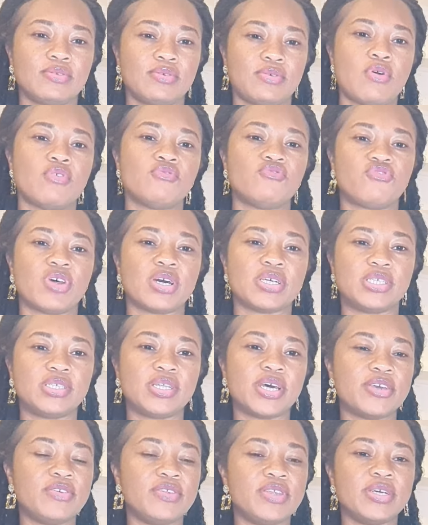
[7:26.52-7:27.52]
contract
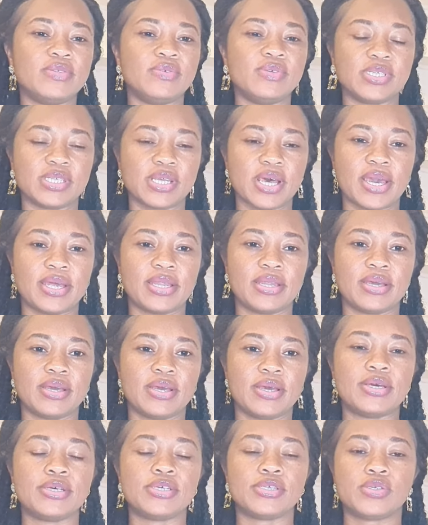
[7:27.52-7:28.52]
that you need to sign.
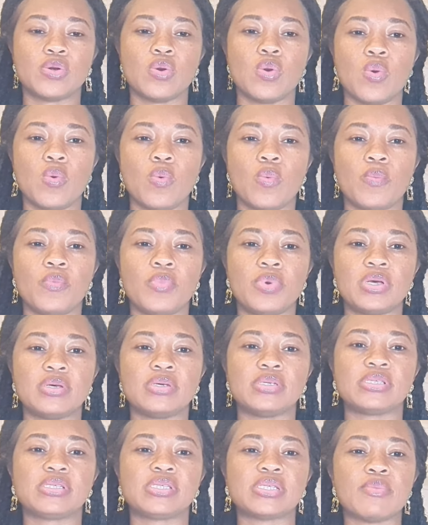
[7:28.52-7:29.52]
So
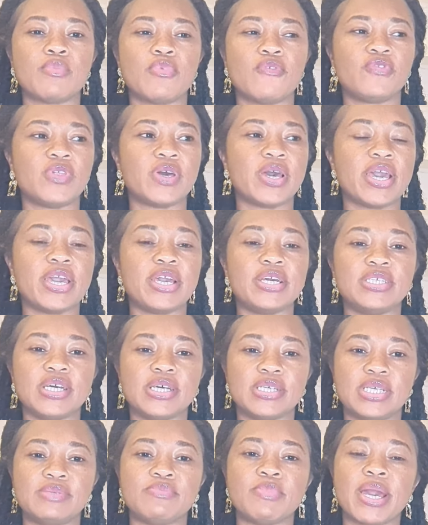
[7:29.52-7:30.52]
some of the
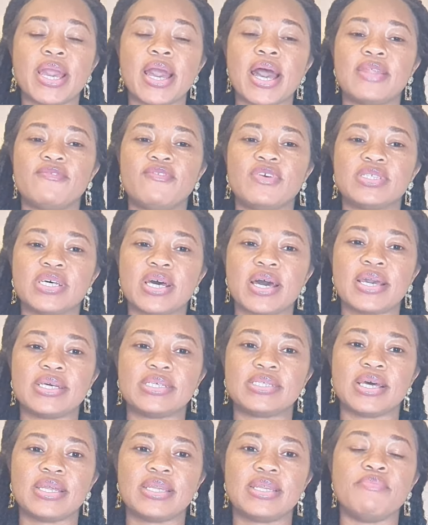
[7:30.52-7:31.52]
agencies might
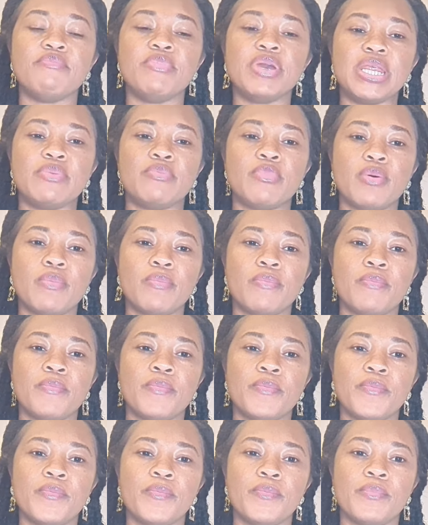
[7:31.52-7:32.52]
advertise that the minimum
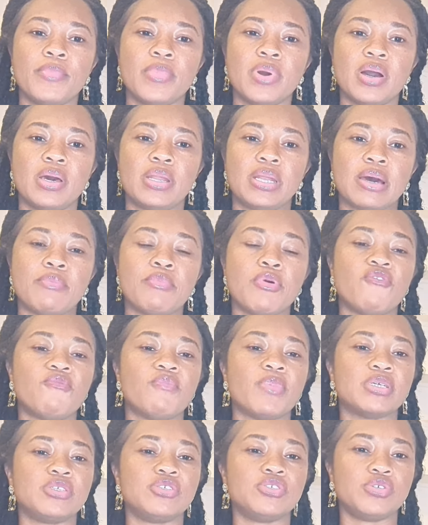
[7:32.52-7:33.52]
number of
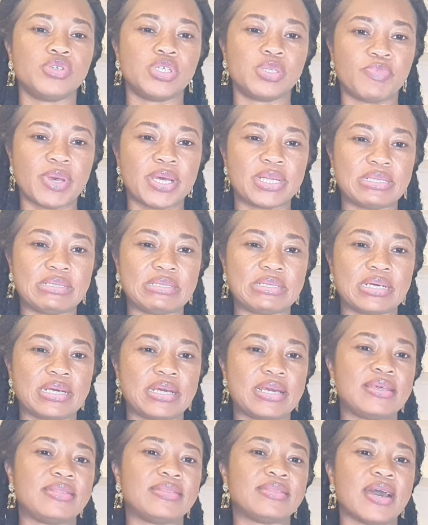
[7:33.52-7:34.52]
months you should spend
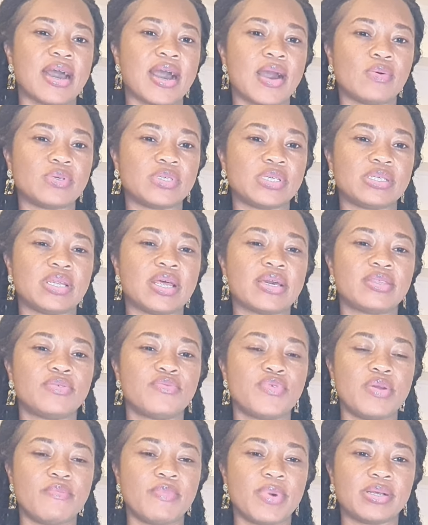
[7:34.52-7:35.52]
in the house is like
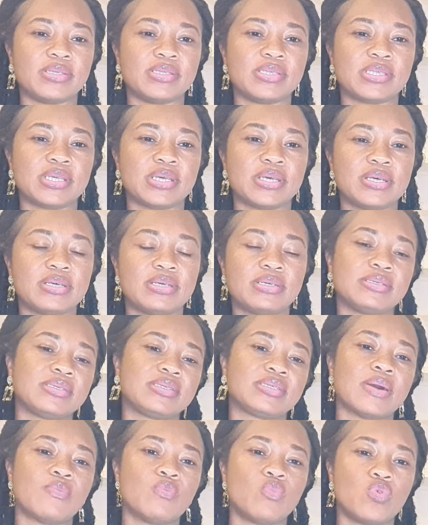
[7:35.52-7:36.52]
3 months.
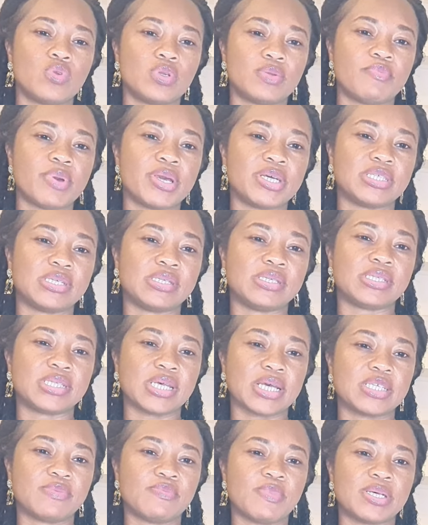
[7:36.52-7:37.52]
Some would mention
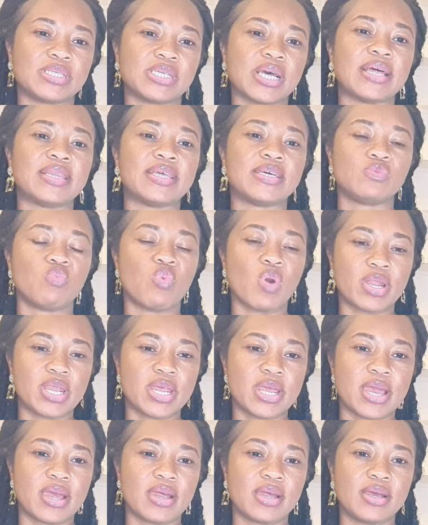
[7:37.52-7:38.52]
6 months, others 1
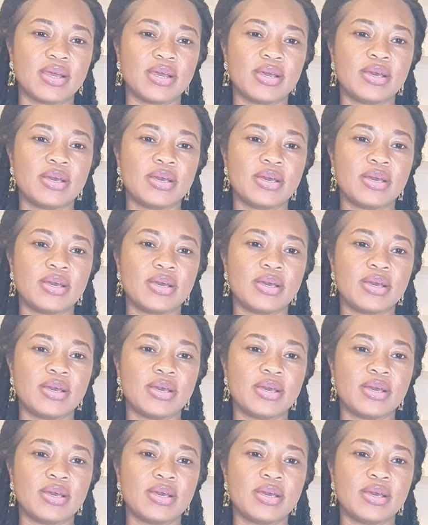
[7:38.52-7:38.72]
year.